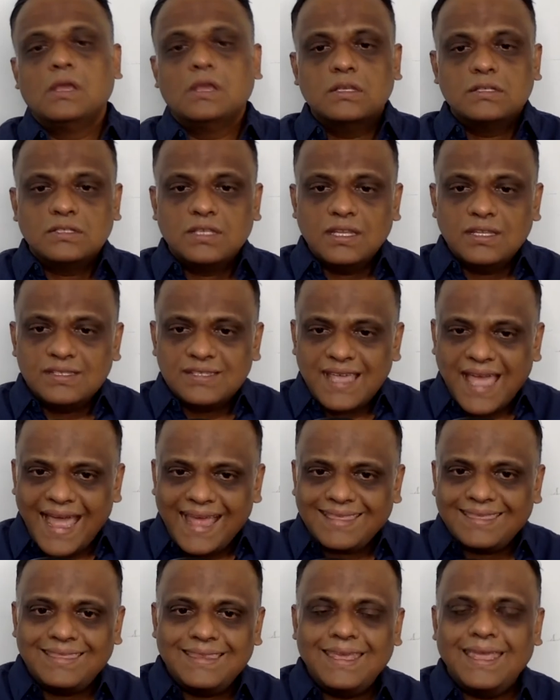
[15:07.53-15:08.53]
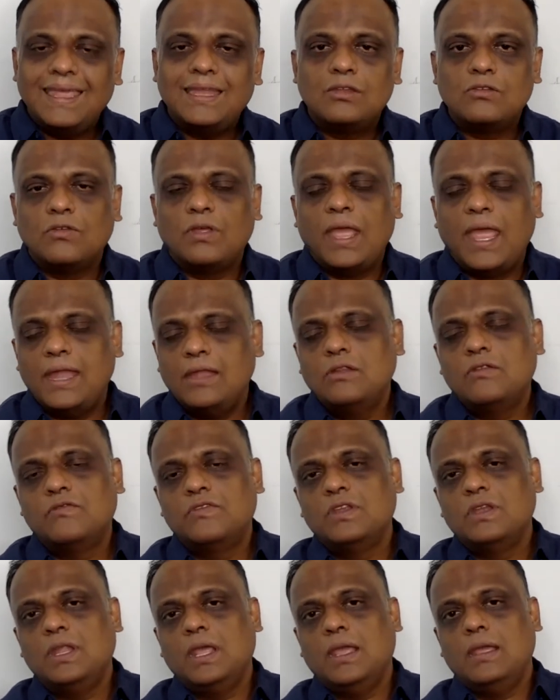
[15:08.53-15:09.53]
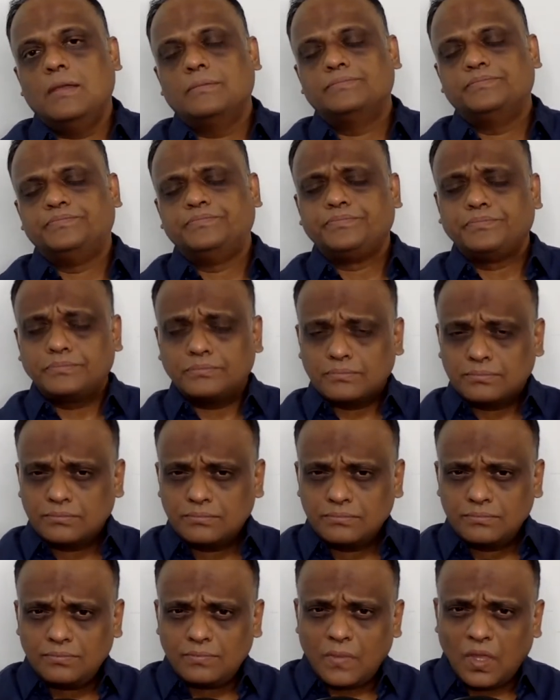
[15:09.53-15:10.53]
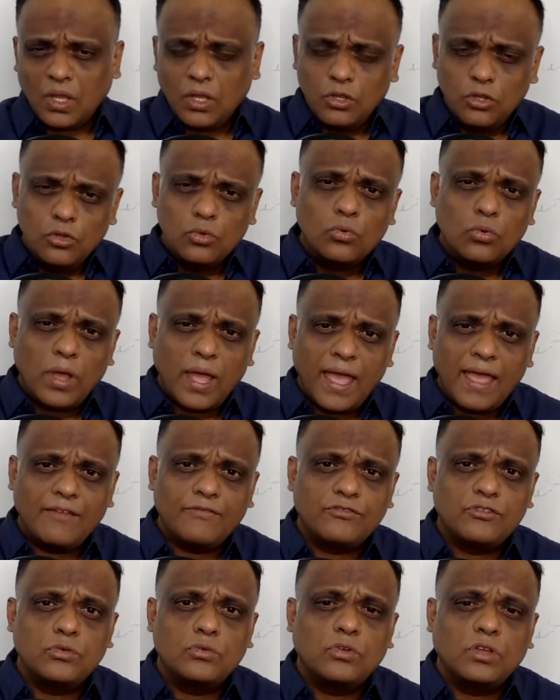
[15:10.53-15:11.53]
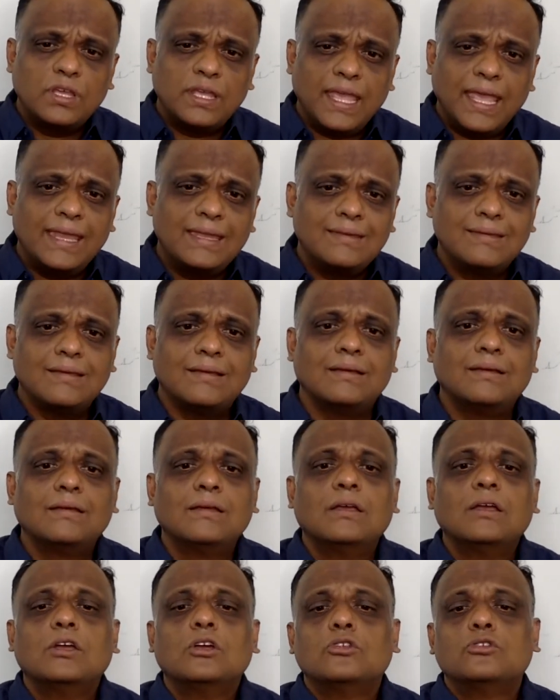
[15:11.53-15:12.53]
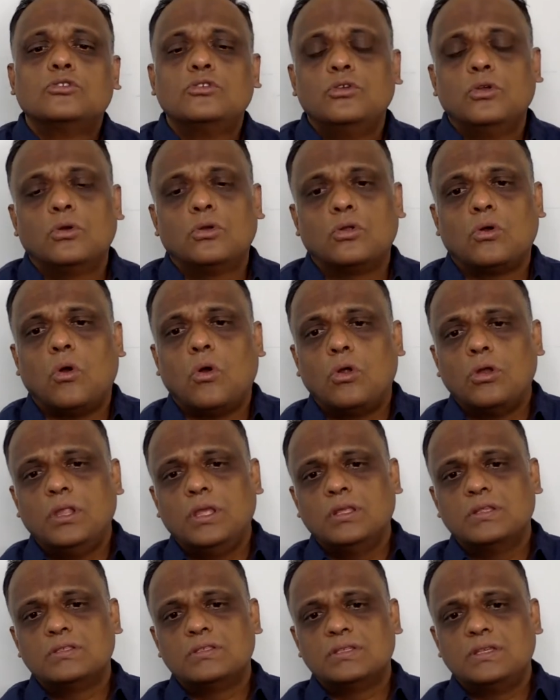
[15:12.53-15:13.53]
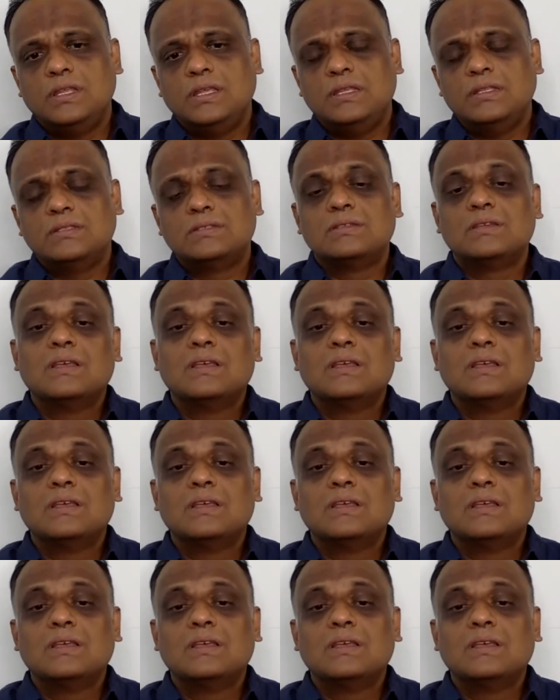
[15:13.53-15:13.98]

Since at the end of the day, you have to cater to your audience needs.